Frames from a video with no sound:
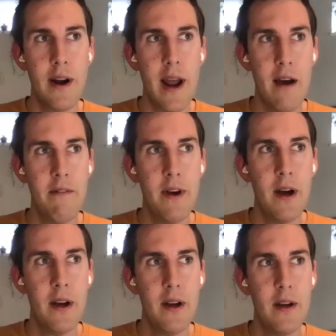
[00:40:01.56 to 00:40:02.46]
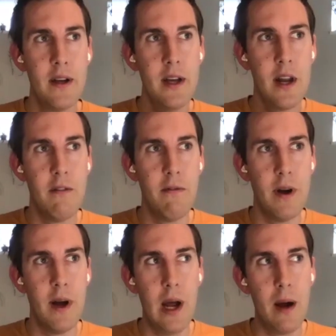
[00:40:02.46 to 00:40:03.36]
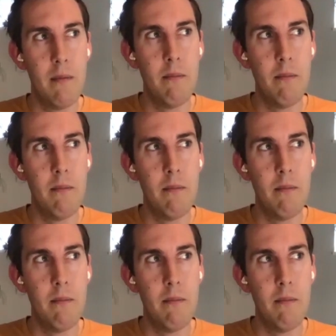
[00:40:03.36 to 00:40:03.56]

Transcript: and they have a kind of uh,